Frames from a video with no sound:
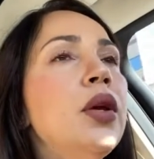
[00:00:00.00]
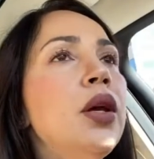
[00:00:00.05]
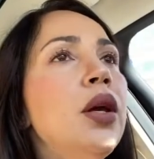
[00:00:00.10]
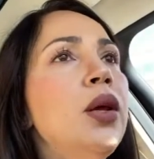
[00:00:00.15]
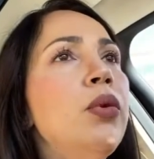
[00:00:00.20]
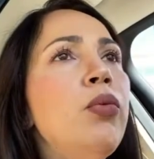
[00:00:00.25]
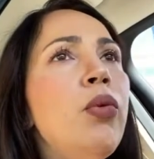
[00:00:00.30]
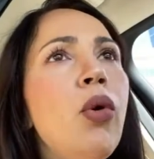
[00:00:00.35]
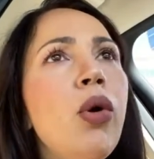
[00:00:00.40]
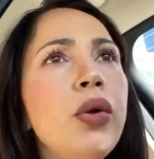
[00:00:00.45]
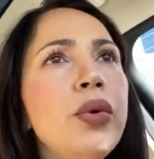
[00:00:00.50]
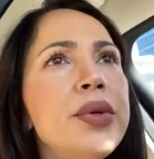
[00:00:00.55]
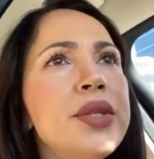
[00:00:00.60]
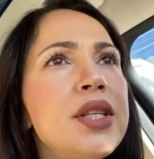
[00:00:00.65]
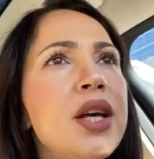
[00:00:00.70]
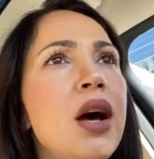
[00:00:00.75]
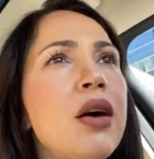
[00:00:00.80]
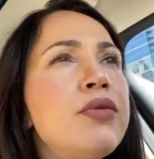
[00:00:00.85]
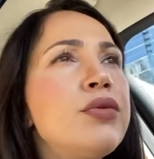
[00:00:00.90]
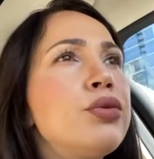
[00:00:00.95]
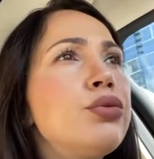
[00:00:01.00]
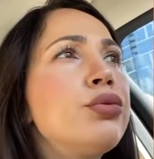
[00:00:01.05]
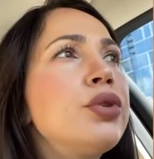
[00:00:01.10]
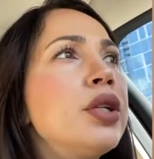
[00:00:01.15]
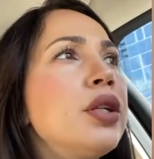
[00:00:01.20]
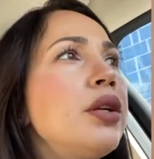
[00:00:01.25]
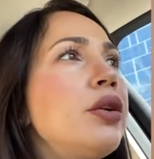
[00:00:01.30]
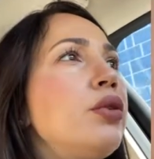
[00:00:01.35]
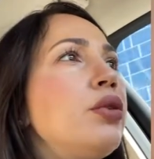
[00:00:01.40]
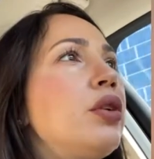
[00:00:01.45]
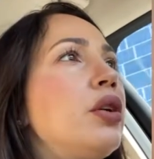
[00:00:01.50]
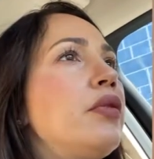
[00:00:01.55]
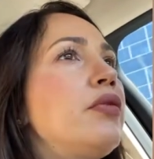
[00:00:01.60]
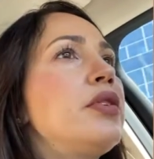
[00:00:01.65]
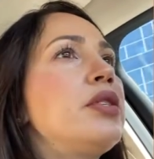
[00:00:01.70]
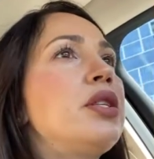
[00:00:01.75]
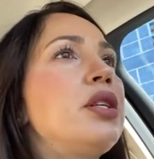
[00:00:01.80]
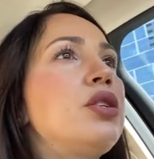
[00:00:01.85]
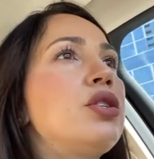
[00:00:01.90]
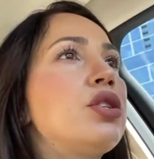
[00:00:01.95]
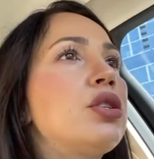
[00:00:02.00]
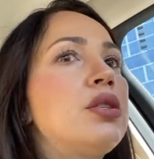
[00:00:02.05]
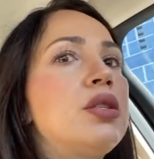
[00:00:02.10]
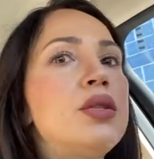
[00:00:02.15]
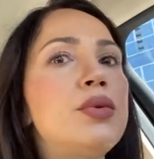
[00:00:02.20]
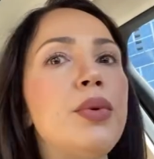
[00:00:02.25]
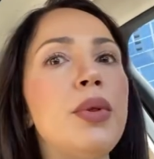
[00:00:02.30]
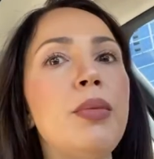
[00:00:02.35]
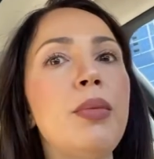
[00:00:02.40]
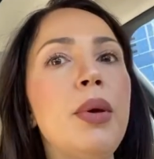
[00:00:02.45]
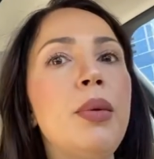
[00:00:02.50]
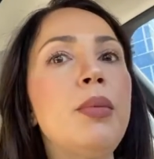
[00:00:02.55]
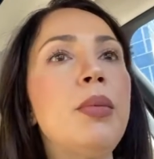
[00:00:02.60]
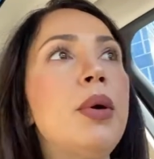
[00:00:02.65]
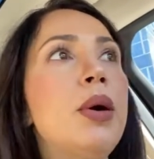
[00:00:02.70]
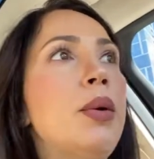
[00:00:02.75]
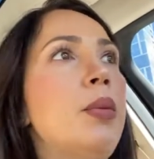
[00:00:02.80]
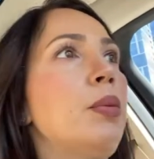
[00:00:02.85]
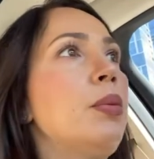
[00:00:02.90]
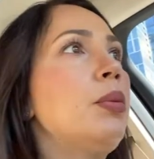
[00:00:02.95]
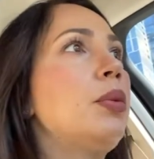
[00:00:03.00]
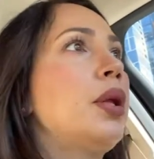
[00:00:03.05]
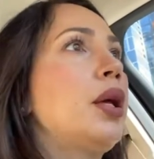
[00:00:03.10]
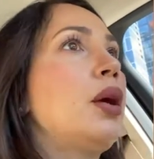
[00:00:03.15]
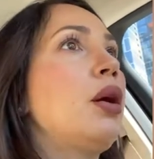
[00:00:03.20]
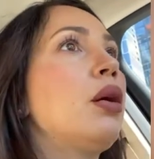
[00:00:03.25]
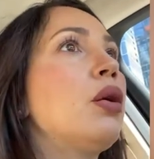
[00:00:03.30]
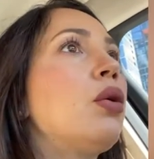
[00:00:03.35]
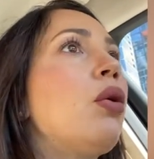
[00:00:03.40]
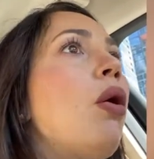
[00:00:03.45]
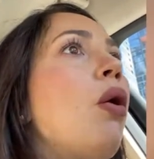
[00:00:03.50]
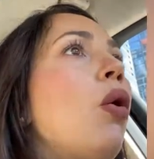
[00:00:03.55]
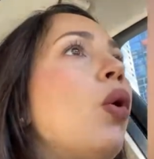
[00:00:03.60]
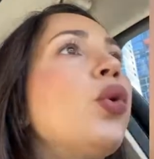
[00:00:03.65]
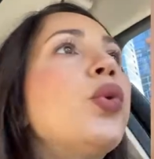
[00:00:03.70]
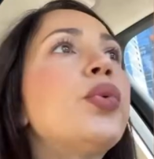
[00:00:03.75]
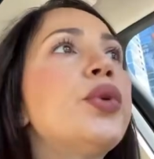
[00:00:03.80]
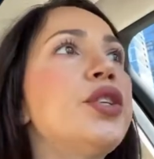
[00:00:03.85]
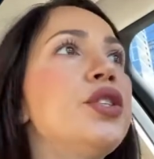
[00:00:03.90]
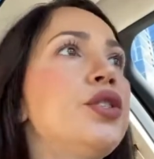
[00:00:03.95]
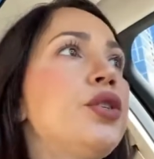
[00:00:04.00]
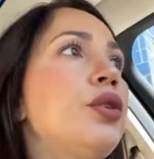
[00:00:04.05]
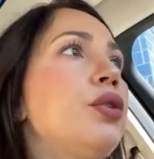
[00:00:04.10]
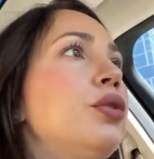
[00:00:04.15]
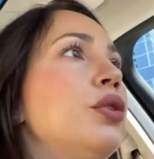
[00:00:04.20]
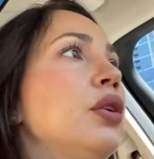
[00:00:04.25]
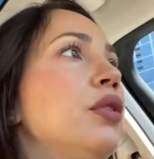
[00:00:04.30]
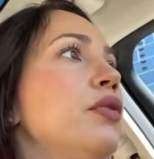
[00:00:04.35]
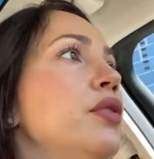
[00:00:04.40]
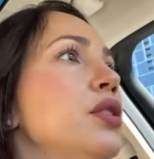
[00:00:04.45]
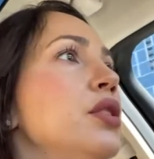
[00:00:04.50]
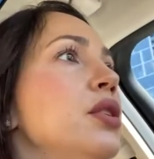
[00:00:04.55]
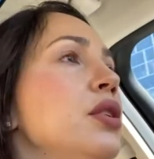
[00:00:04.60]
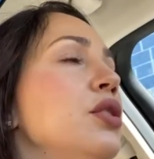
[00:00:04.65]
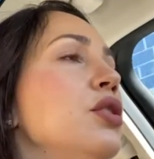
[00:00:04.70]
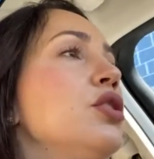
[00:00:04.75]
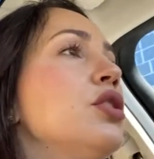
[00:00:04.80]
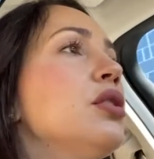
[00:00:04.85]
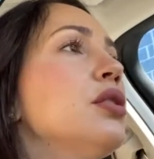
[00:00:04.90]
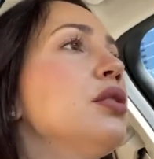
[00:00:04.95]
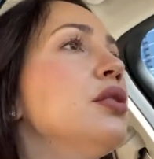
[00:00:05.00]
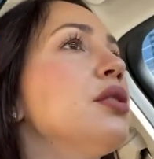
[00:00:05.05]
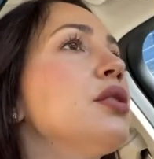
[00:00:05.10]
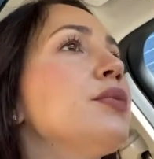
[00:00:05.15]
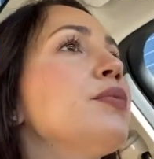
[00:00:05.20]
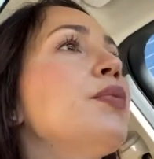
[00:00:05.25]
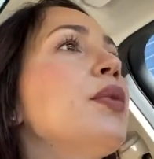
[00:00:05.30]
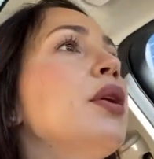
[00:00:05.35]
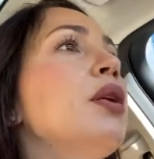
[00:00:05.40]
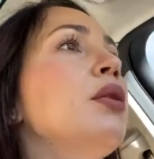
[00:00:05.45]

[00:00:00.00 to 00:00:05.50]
and we always have really good conversations with my mom, like always good conversations.